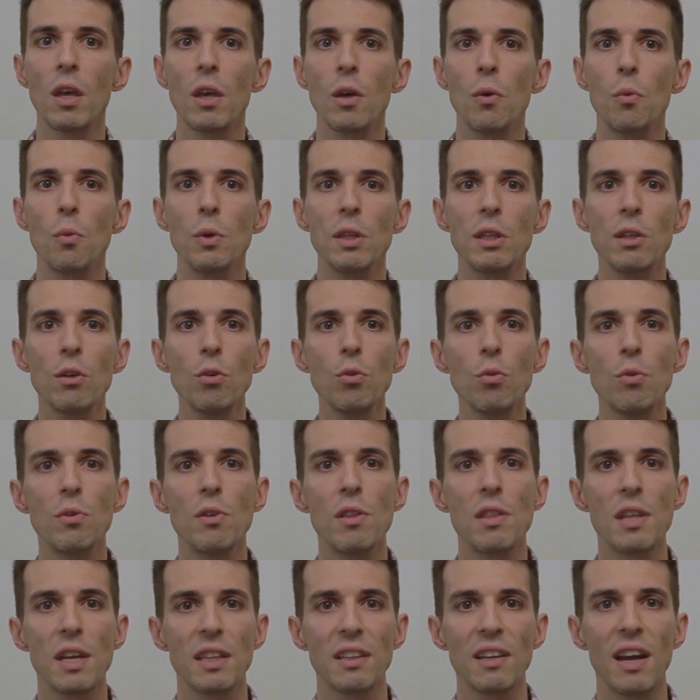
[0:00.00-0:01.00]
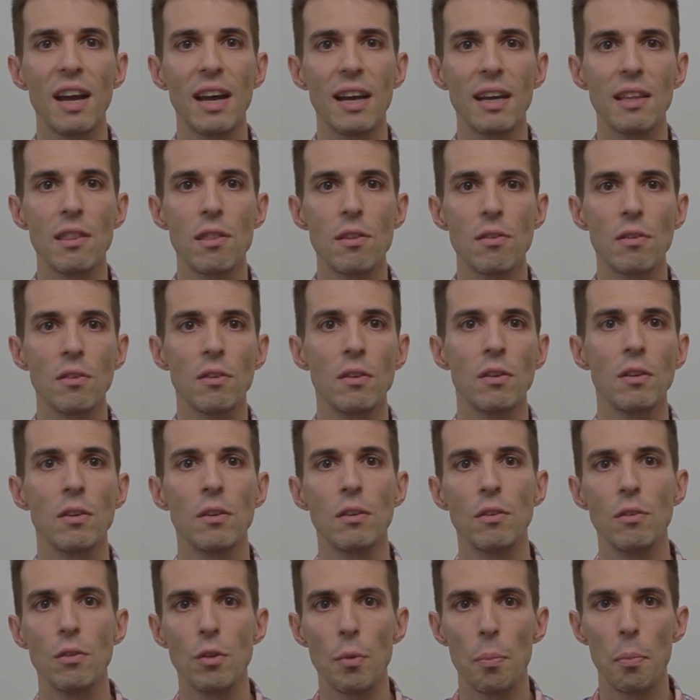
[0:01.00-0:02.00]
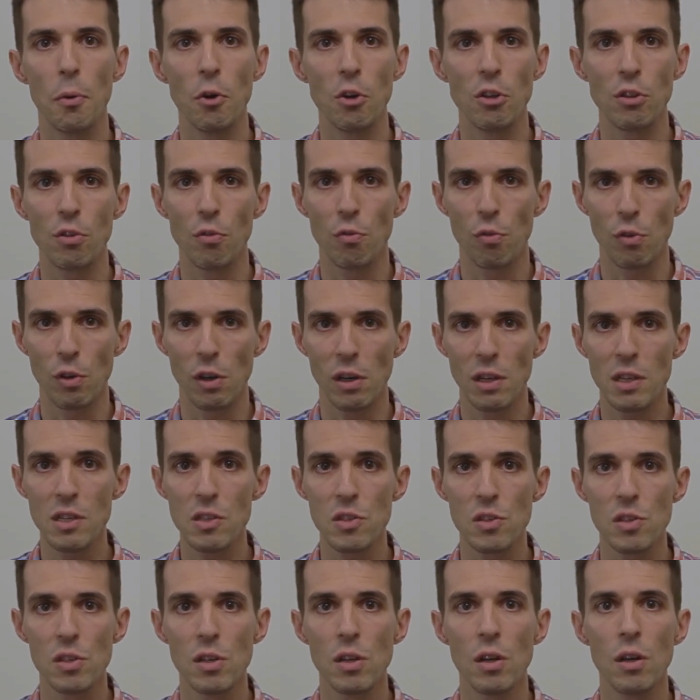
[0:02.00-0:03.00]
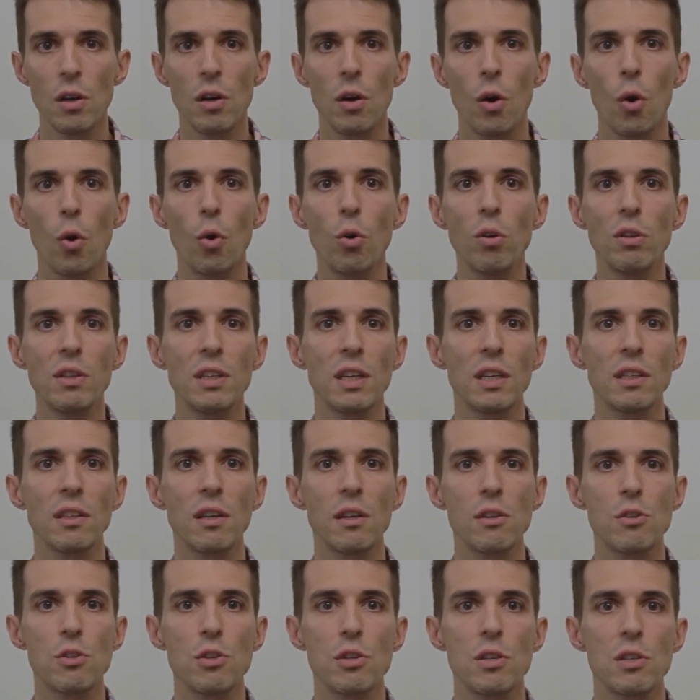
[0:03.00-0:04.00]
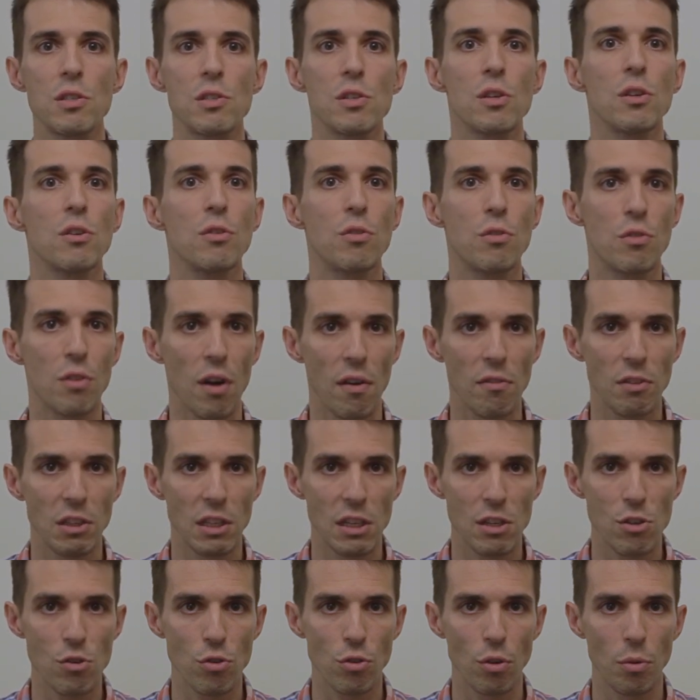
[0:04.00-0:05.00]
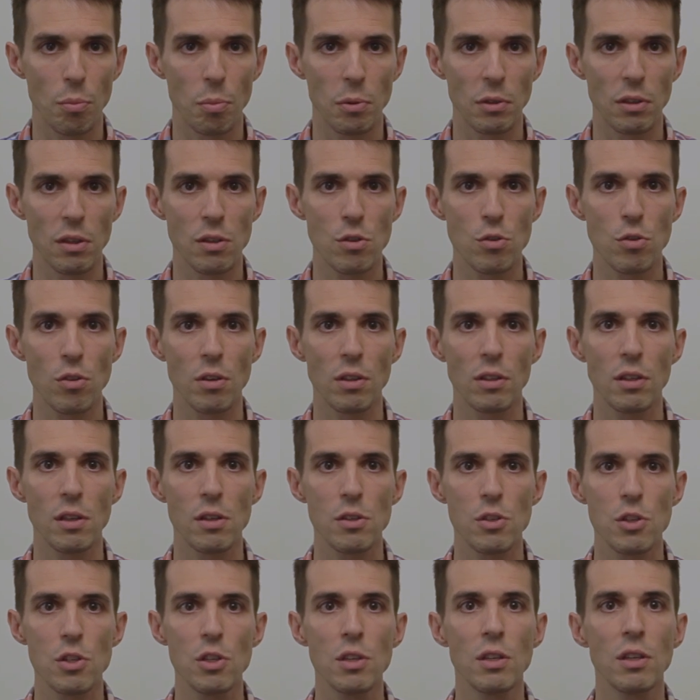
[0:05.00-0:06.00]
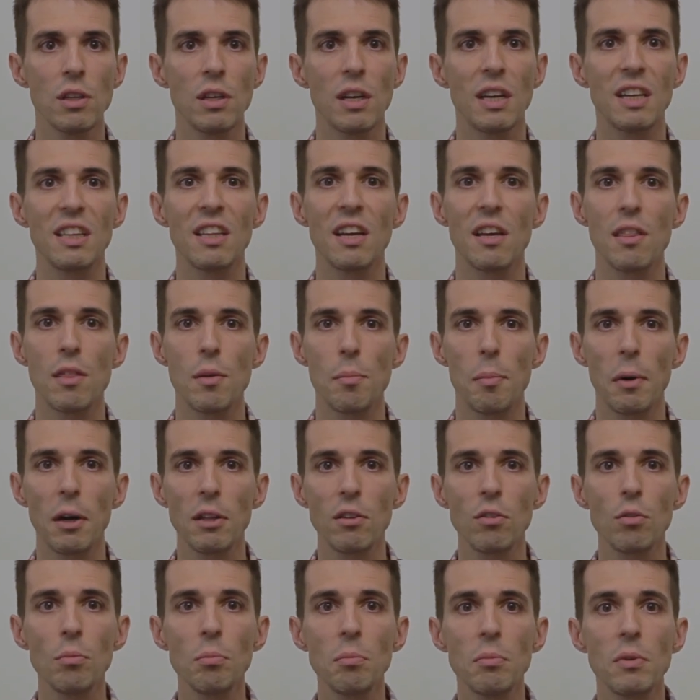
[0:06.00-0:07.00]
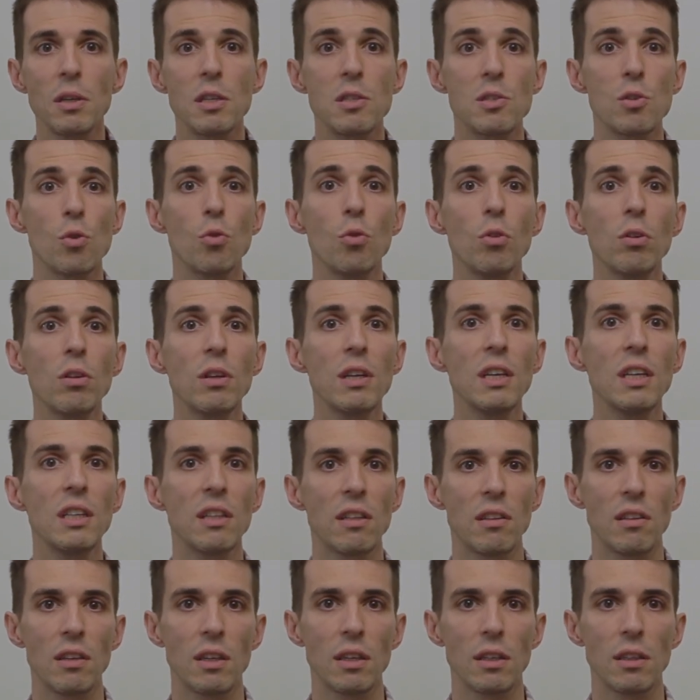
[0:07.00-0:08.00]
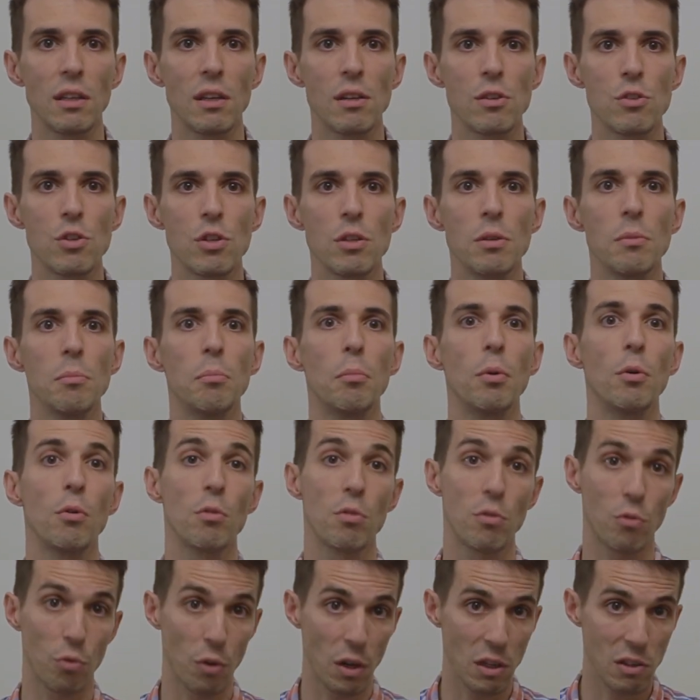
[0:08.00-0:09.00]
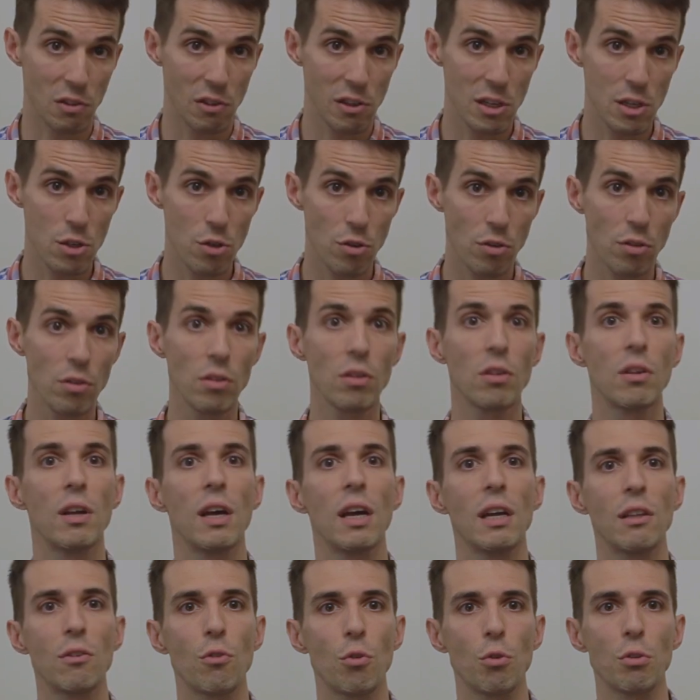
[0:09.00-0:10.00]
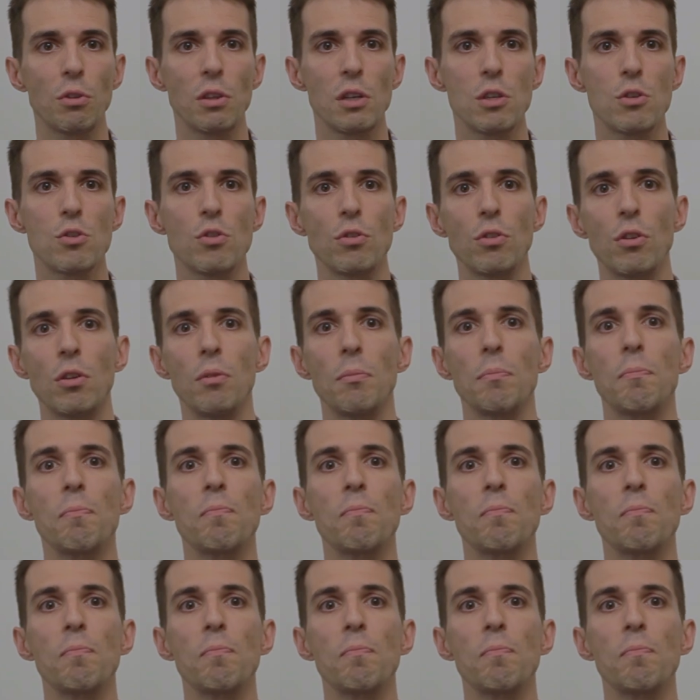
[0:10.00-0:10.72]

We know that at the point of release, all the energy is gravitational potential energy, and at the bottom, it's all kinetic energy, both translational and rotational.